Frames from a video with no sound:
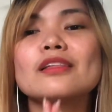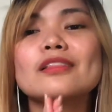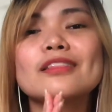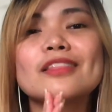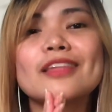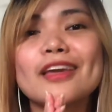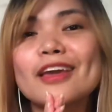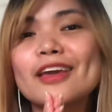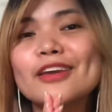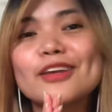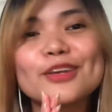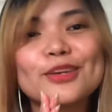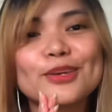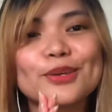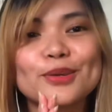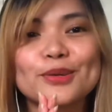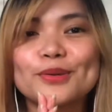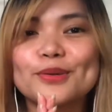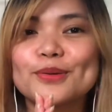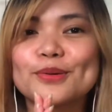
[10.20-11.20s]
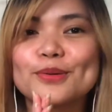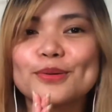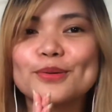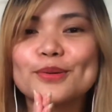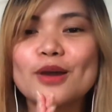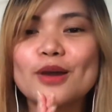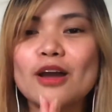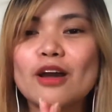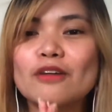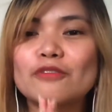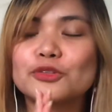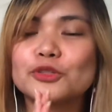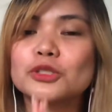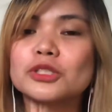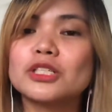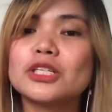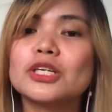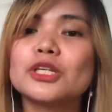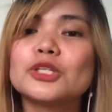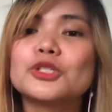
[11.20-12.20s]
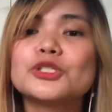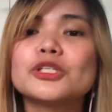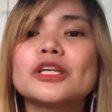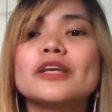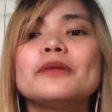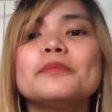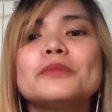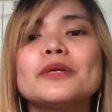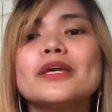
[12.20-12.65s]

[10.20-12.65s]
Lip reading: Thank you for teaching